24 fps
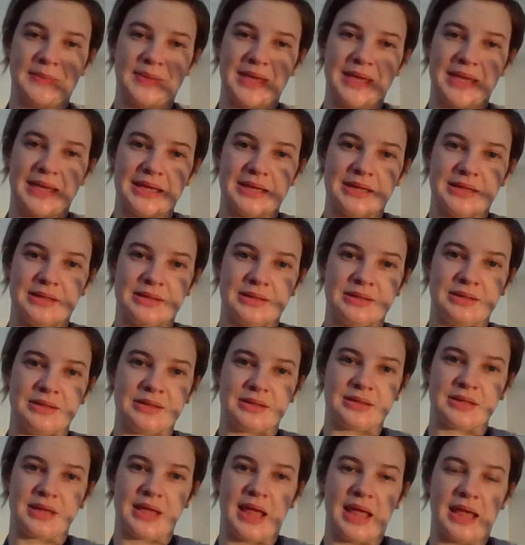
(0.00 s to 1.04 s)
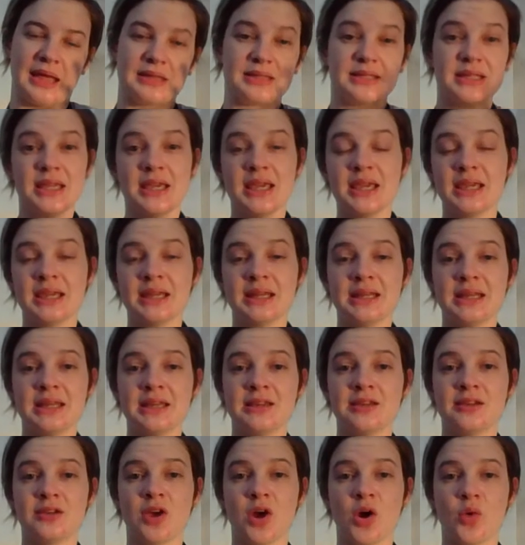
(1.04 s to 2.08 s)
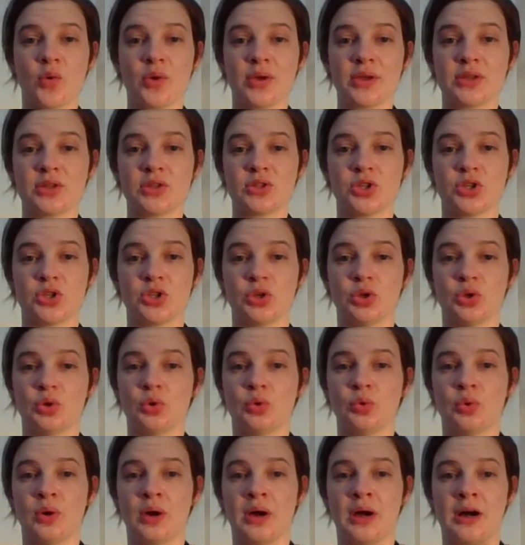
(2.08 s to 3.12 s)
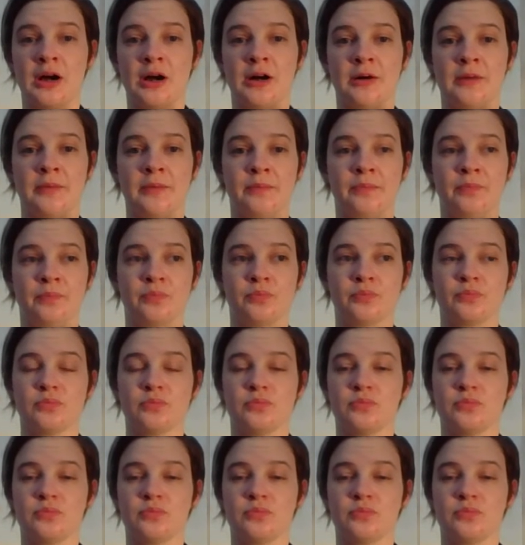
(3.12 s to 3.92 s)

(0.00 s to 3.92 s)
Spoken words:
is Antigone going to